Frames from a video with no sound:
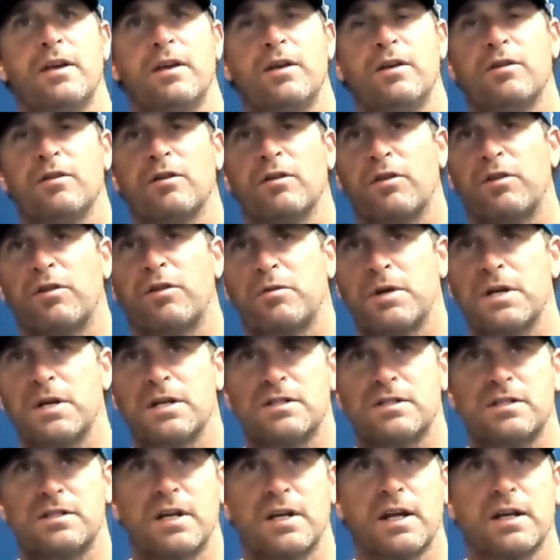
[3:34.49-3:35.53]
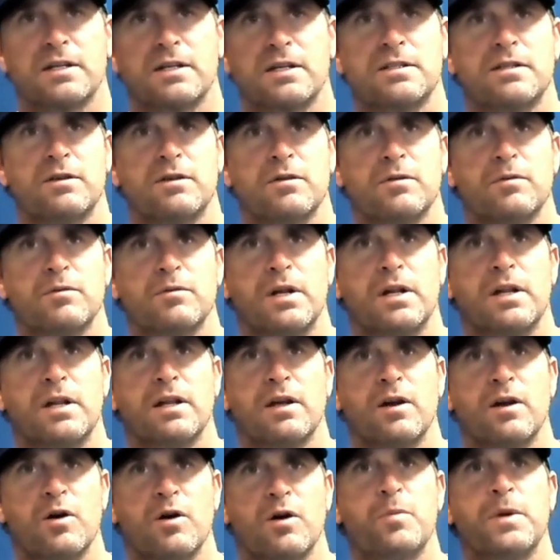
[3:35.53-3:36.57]
you know, 3 to 6, you're
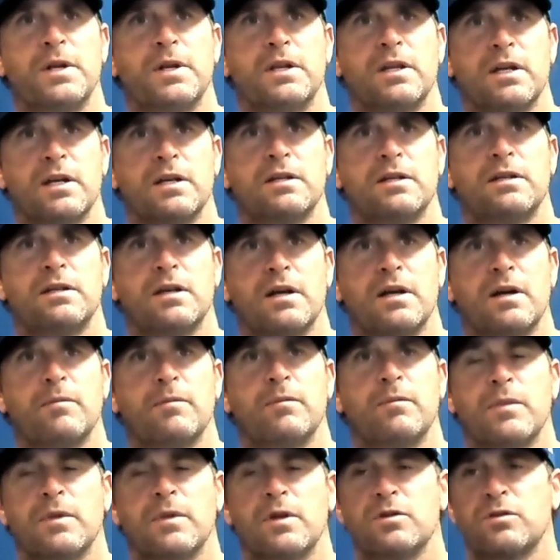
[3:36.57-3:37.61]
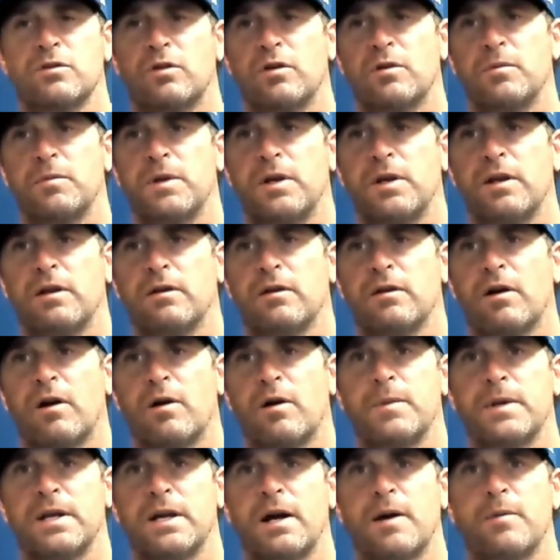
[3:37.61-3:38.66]
really hoping that those are going to be
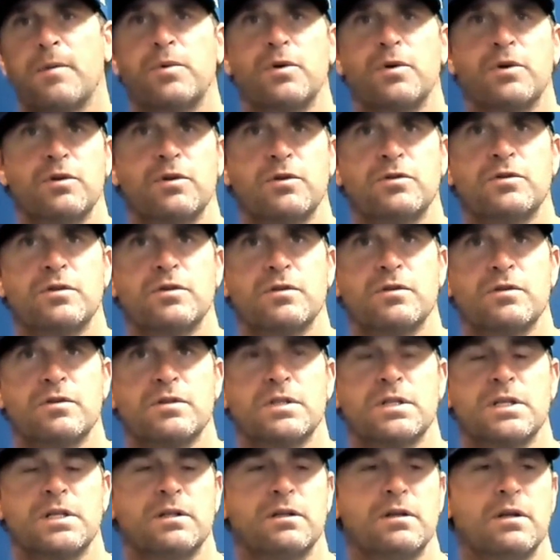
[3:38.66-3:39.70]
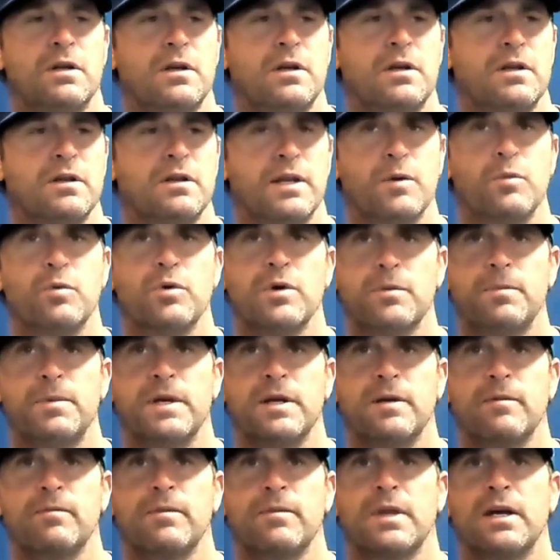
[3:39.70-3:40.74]
RBI producers, and they will
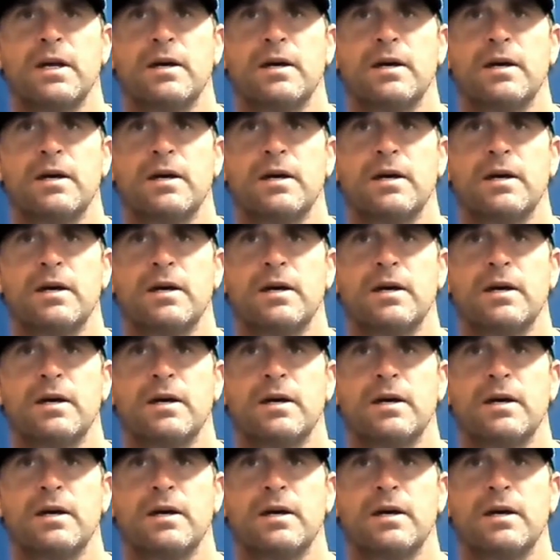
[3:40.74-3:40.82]
be.